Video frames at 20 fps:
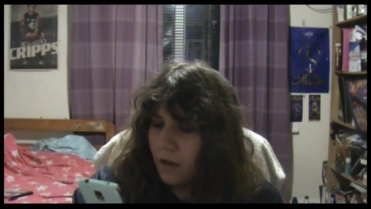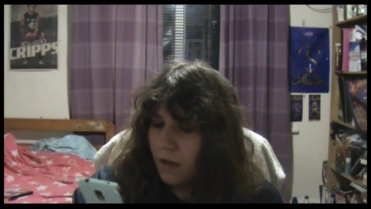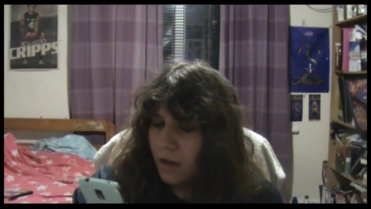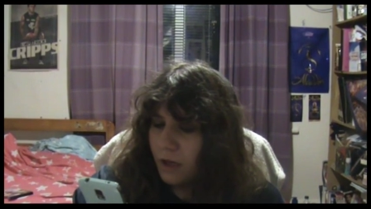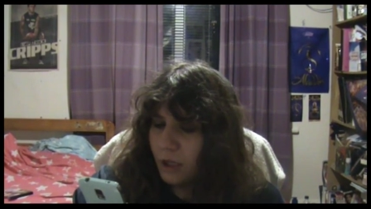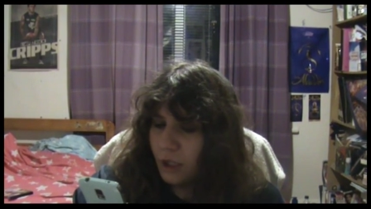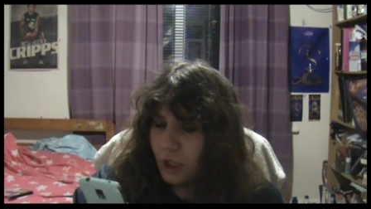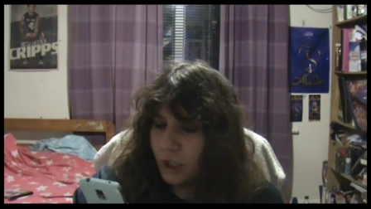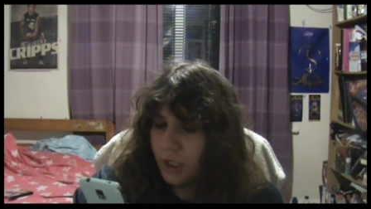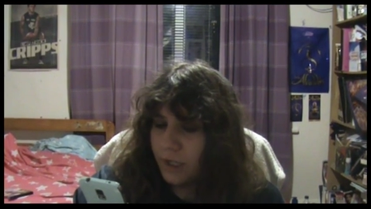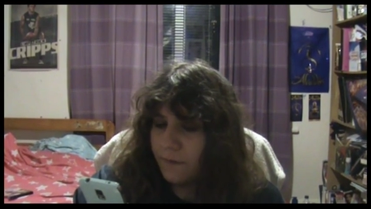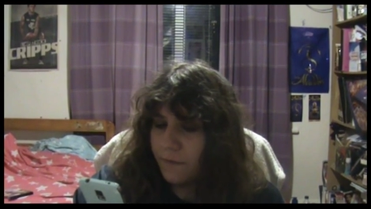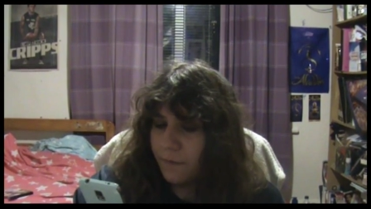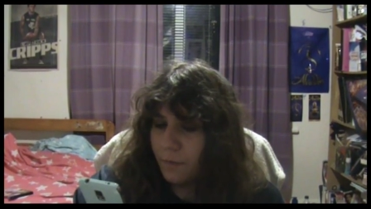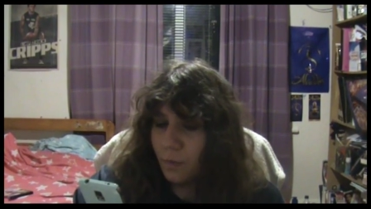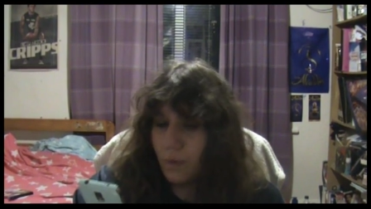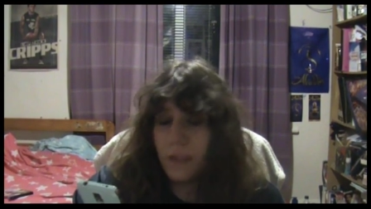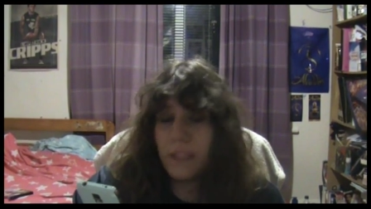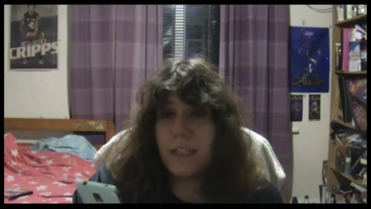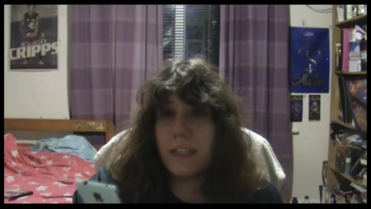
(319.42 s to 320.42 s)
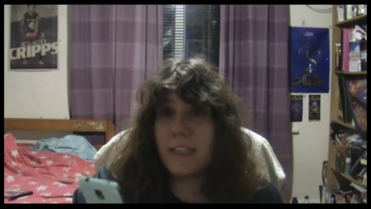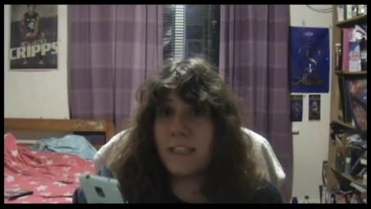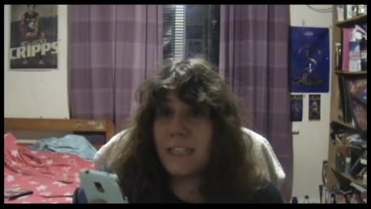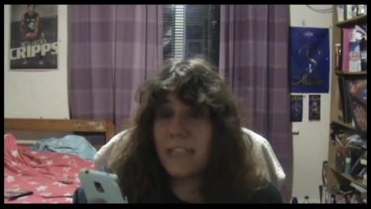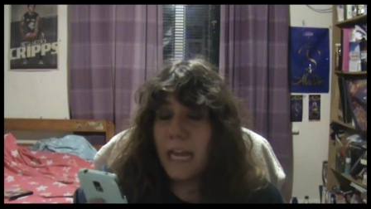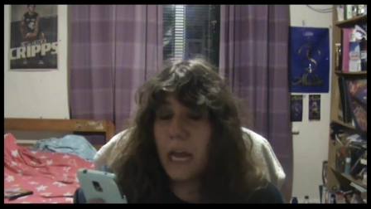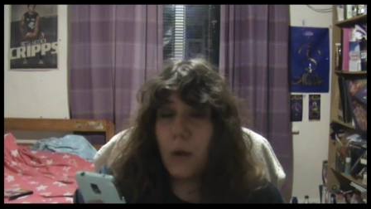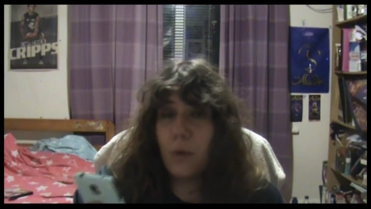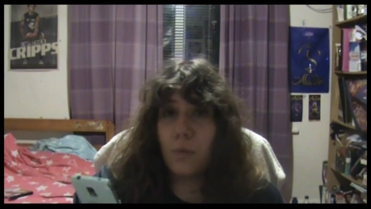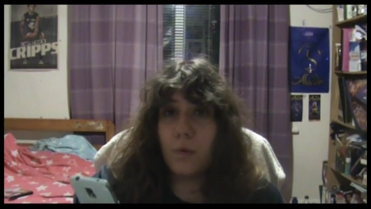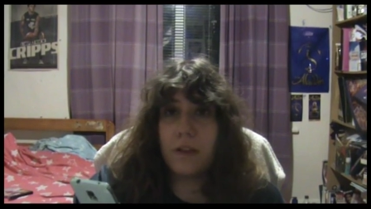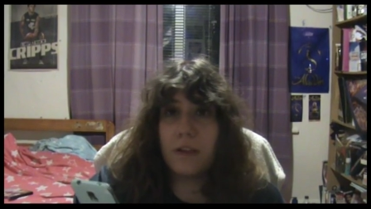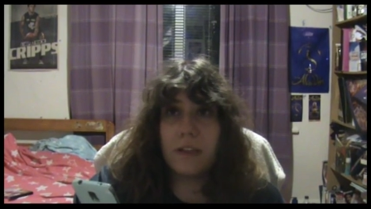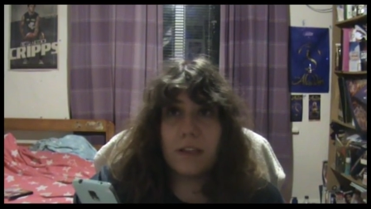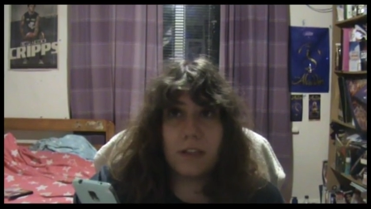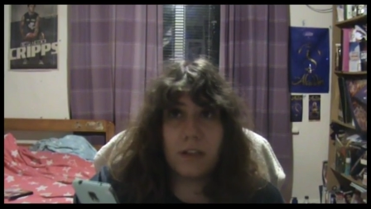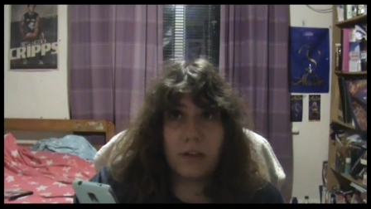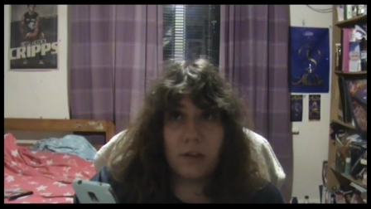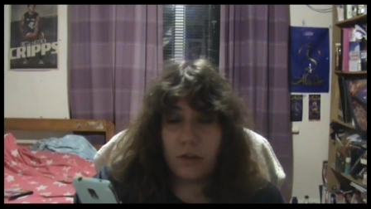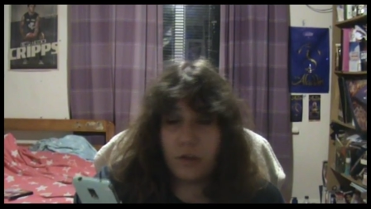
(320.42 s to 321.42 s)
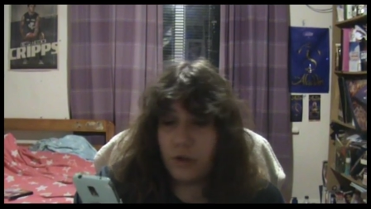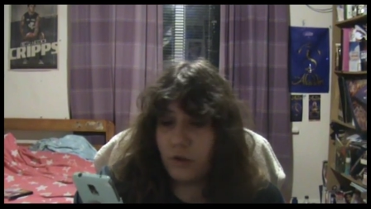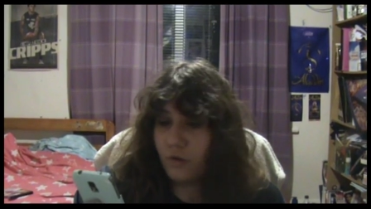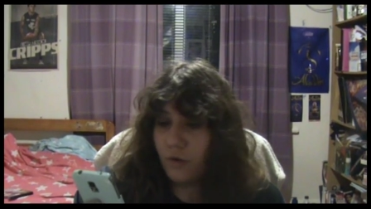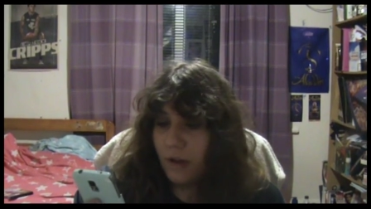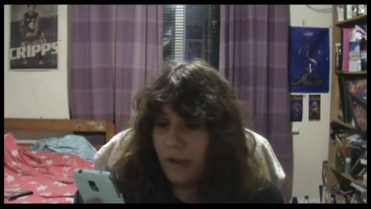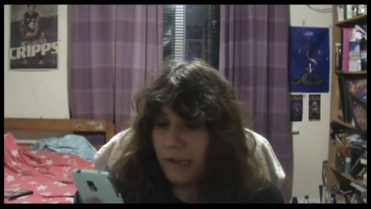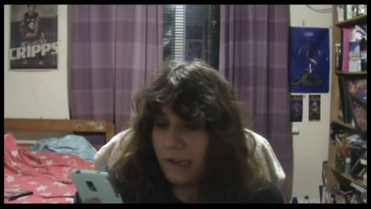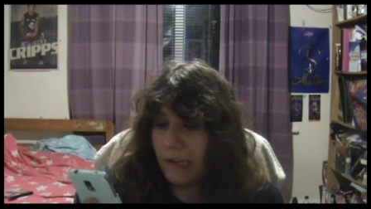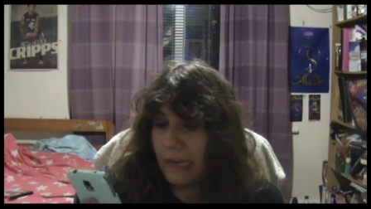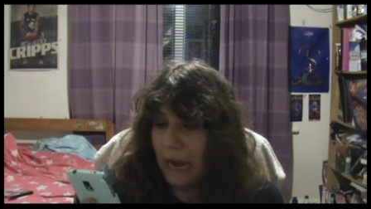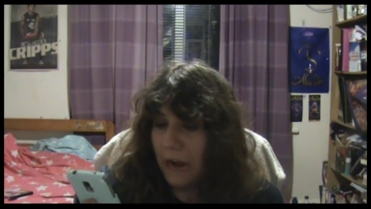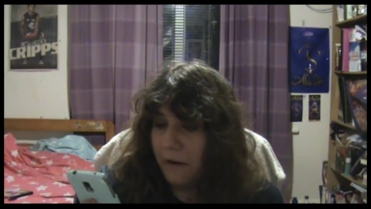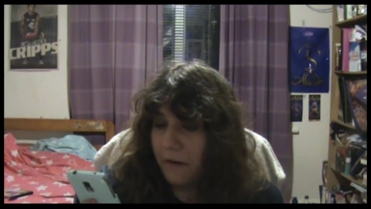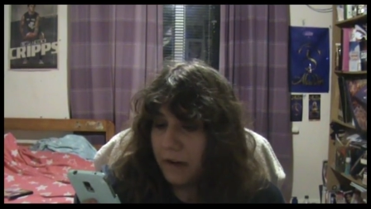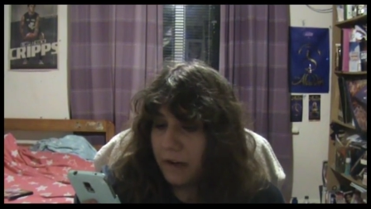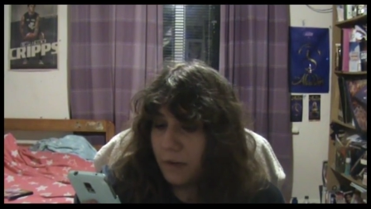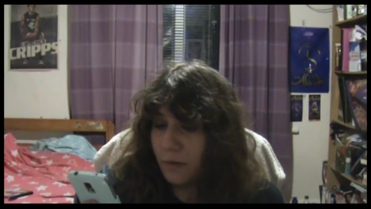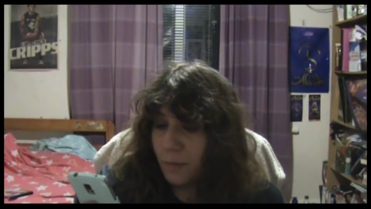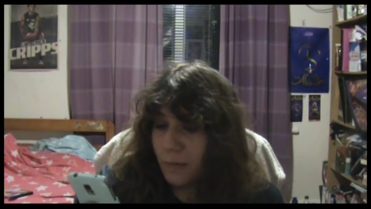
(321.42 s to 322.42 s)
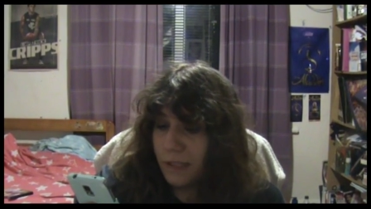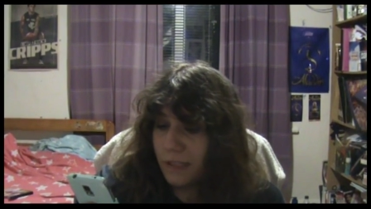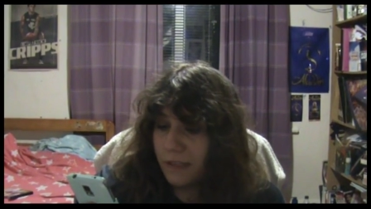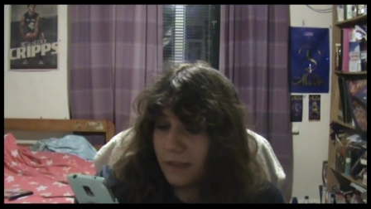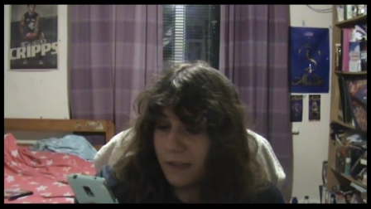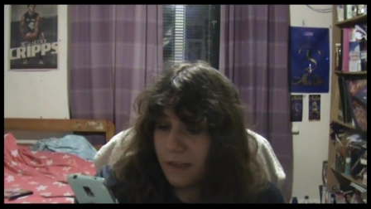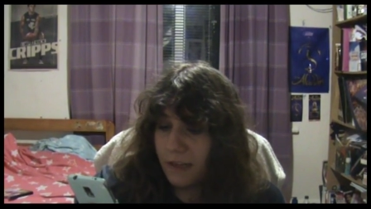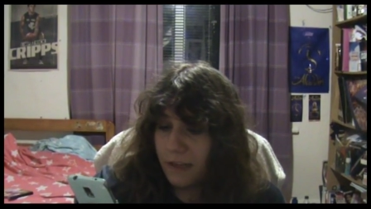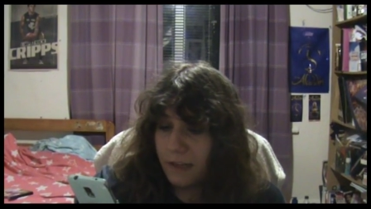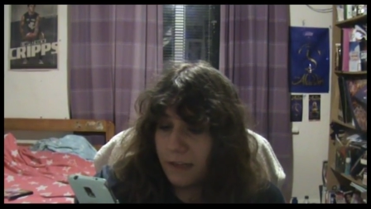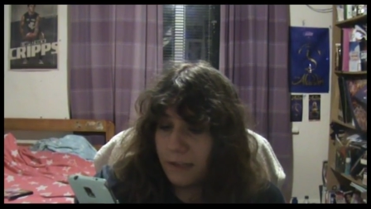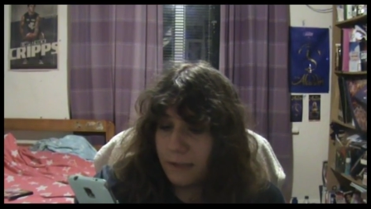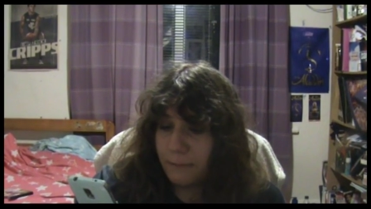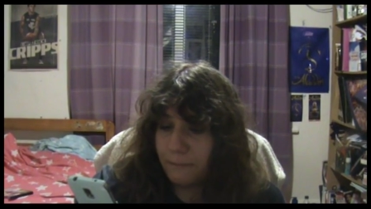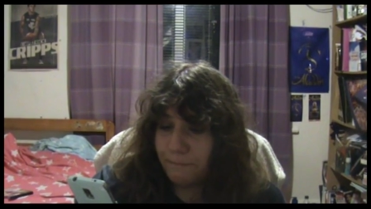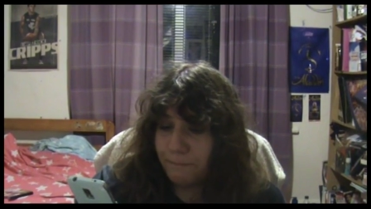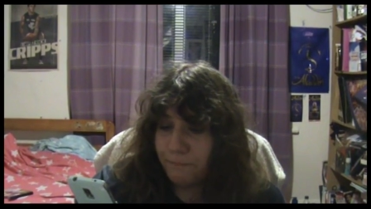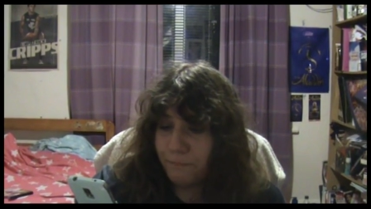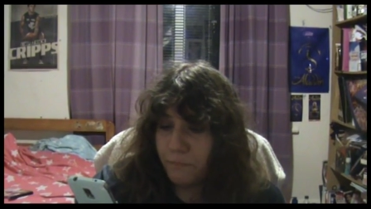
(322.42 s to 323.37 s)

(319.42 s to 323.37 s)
achieve a western town with Australian characteristics.